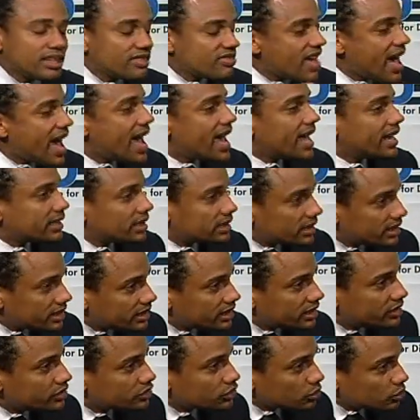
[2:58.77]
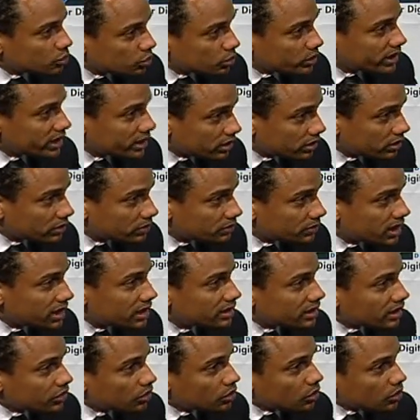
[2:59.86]
That is real.
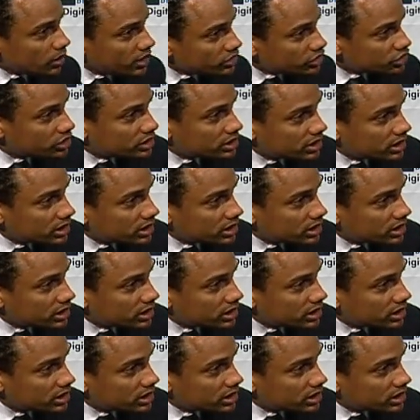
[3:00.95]
Now, the question